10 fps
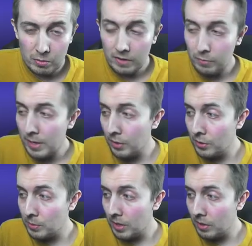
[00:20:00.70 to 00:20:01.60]
If we
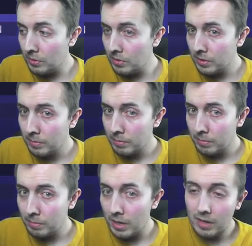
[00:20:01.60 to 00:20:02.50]
lose, we lose.
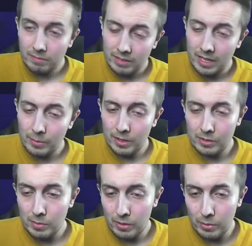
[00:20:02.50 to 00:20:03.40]
But yeah, there we go. That's
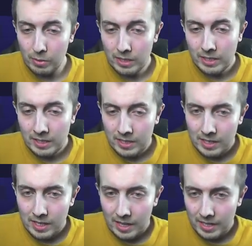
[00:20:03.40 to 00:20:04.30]
what I thought.
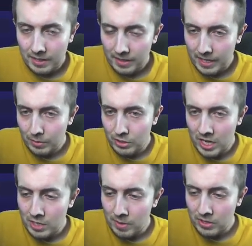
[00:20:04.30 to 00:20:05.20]
I didn't think it would
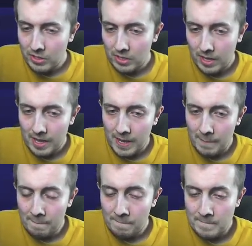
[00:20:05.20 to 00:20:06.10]
change much.
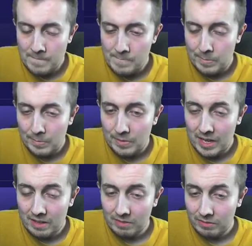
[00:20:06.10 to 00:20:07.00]
Um, yeah,
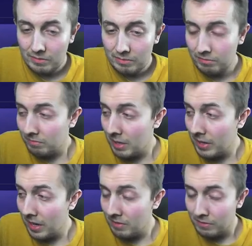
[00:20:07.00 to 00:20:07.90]
there you
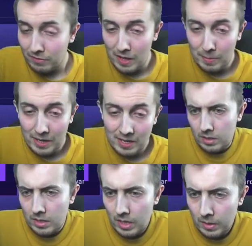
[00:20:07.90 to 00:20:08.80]
go. Fair play.
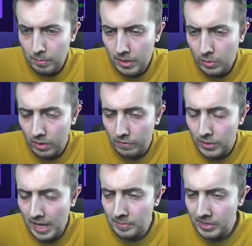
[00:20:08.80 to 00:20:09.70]
Yeah, I played quite a few
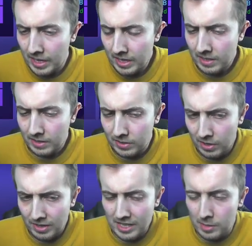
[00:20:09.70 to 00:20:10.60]
games today, so it
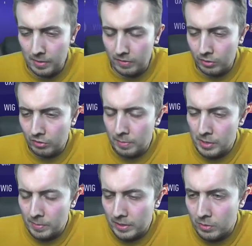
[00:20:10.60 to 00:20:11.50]
is a bit of a longer episode,
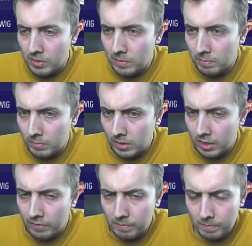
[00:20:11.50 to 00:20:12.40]
but I do want to kind
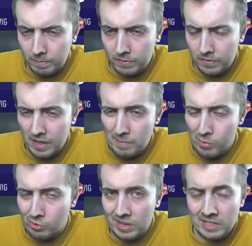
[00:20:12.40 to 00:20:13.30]
of fit
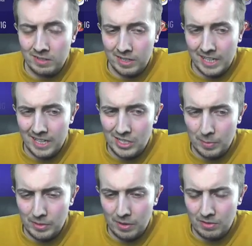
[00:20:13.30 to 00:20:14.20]
more in in each
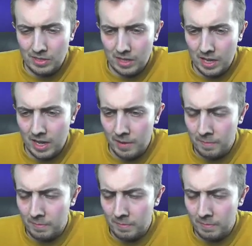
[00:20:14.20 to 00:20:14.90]
episode. Um,